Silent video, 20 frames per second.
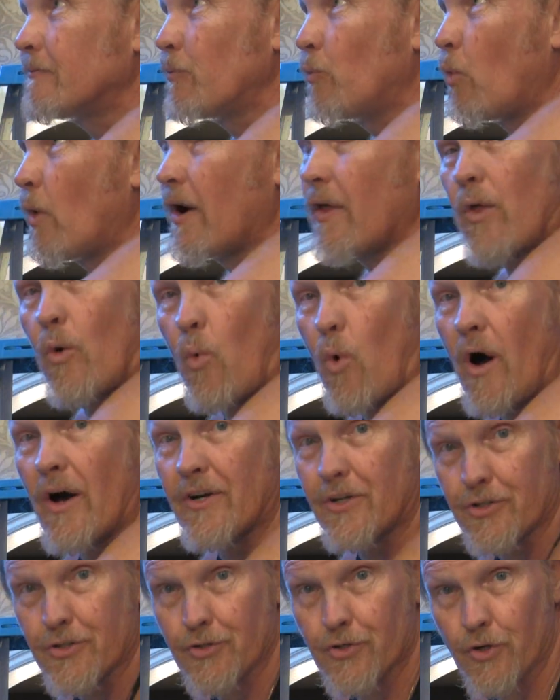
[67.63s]
where the
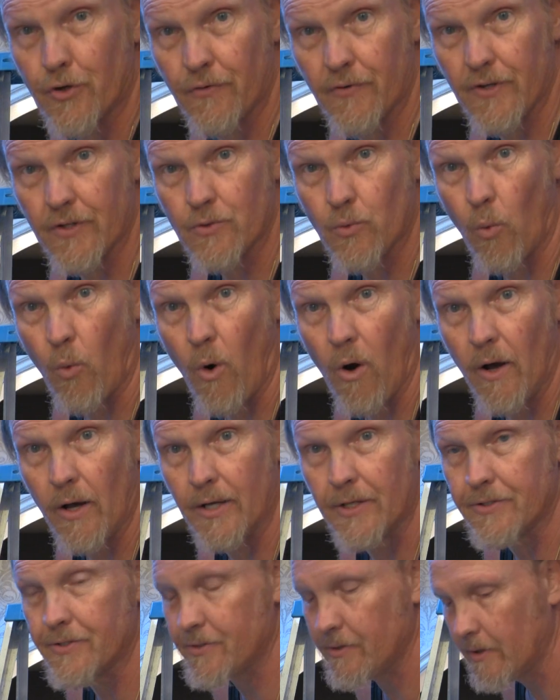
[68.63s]
water surface
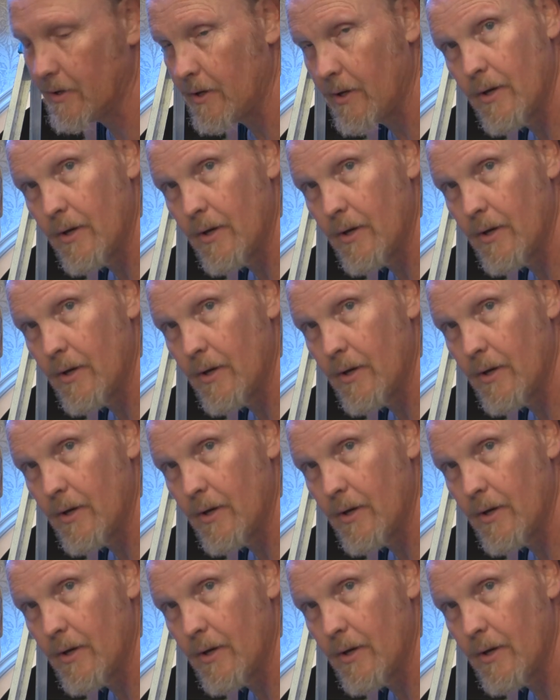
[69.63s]
was.